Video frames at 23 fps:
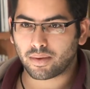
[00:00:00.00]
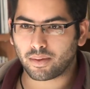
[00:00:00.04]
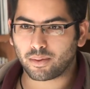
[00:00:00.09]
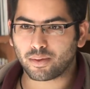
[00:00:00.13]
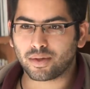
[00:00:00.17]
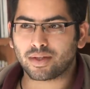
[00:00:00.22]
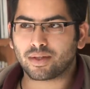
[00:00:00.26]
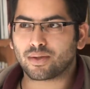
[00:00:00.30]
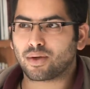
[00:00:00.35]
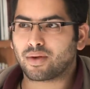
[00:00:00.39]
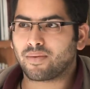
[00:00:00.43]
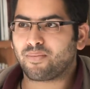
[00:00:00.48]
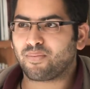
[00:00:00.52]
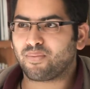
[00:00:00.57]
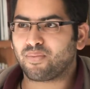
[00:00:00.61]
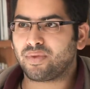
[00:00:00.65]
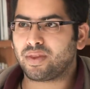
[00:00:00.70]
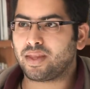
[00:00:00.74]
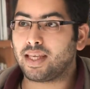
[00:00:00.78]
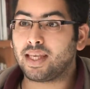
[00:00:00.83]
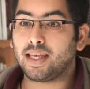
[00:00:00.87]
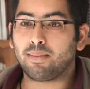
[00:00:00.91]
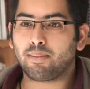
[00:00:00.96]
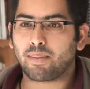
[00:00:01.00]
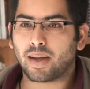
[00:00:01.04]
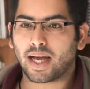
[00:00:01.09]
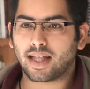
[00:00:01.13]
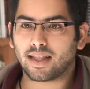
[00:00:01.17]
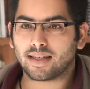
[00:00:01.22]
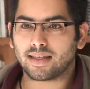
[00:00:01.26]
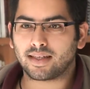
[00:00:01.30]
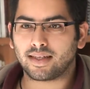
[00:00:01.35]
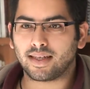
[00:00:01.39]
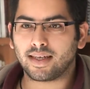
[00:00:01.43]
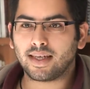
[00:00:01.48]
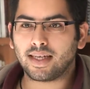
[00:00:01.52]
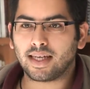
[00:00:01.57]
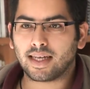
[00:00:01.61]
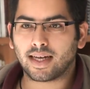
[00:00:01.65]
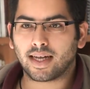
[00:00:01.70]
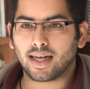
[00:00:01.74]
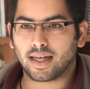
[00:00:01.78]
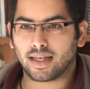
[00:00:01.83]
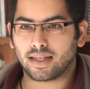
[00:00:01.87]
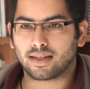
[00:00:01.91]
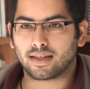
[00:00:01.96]
it would sort of
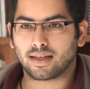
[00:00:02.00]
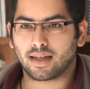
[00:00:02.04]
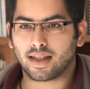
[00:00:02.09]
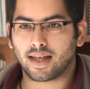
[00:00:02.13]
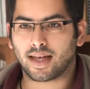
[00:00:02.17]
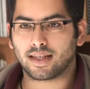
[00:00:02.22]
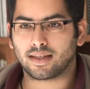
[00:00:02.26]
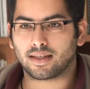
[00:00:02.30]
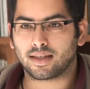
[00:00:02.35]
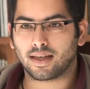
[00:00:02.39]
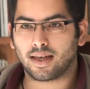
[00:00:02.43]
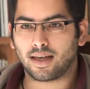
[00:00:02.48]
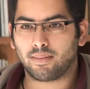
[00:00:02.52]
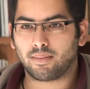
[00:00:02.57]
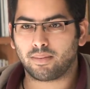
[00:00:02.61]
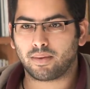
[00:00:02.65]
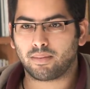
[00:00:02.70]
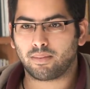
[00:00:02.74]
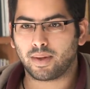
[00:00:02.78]
de-Palestinianize the landscape.